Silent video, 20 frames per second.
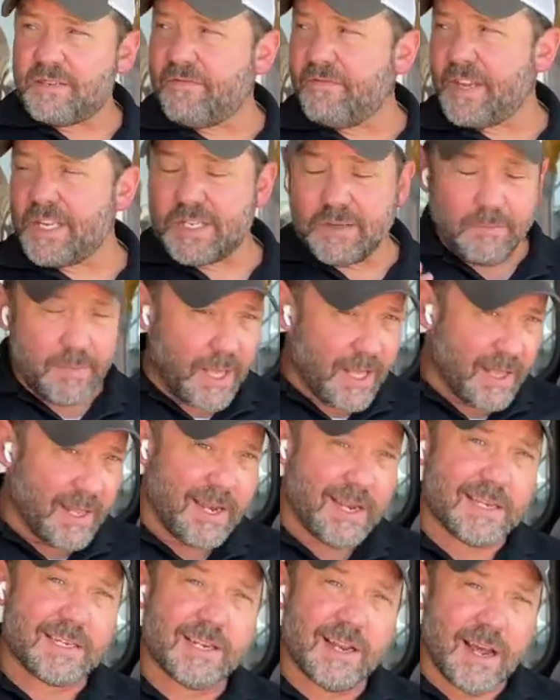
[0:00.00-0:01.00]

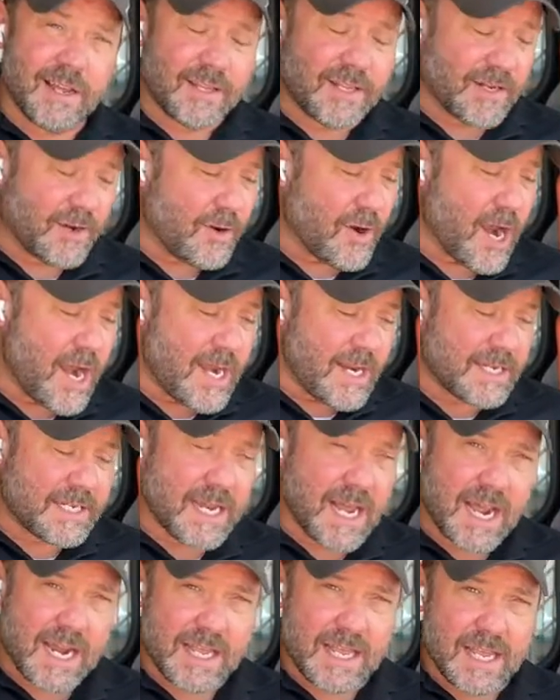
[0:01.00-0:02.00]
Visibility is not the greatest
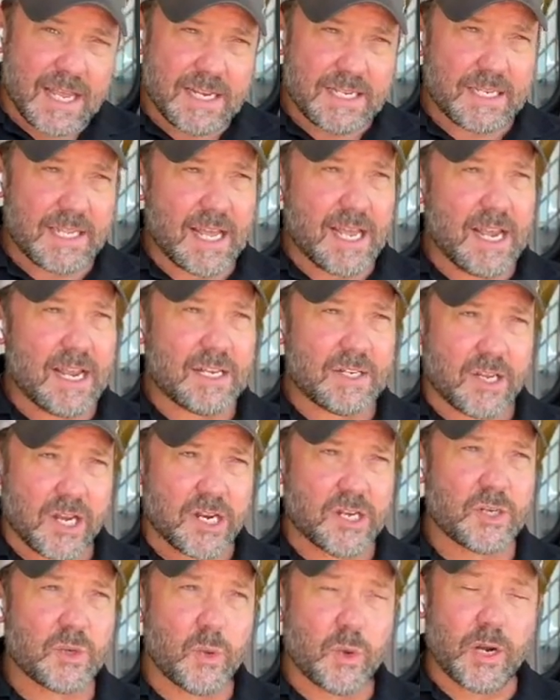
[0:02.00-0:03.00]
out of these things, so I
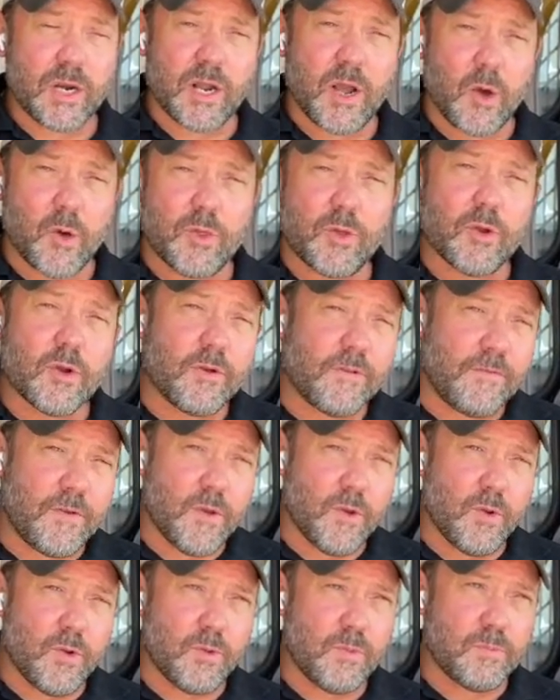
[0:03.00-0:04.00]
just wanted to go through a
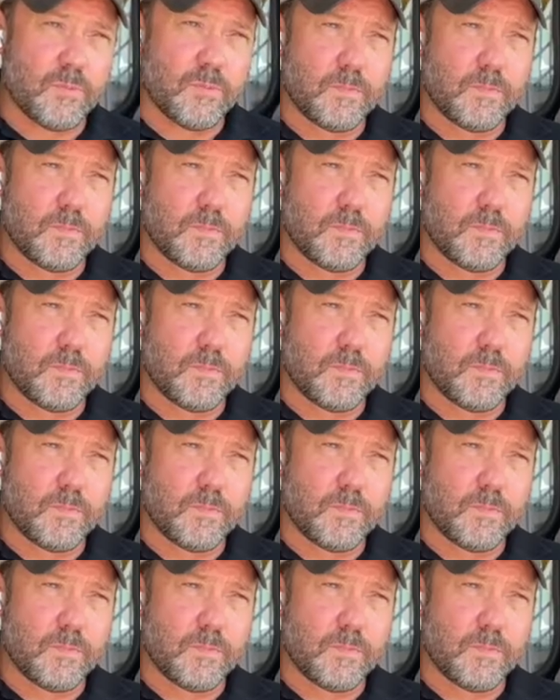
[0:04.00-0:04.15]
few